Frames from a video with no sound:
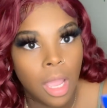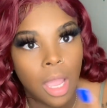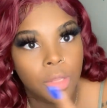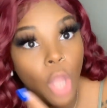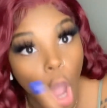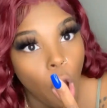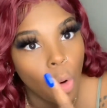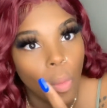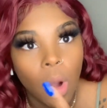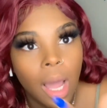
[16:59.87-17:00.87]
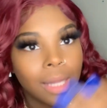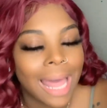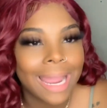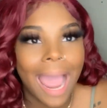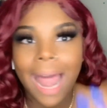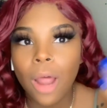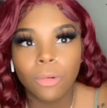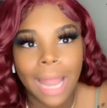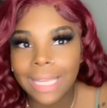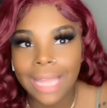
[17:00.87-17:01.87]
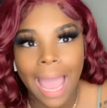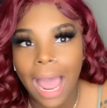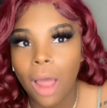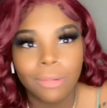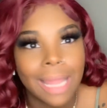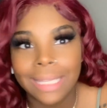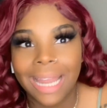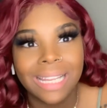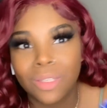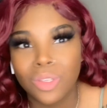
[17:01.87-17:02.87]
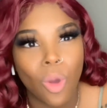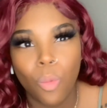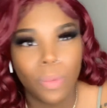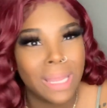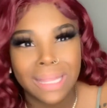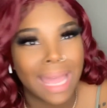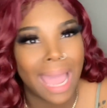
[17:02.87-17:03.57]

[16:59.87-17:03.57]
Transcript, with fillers: Though, like I don't like that. I don't like that. It's so weak. Like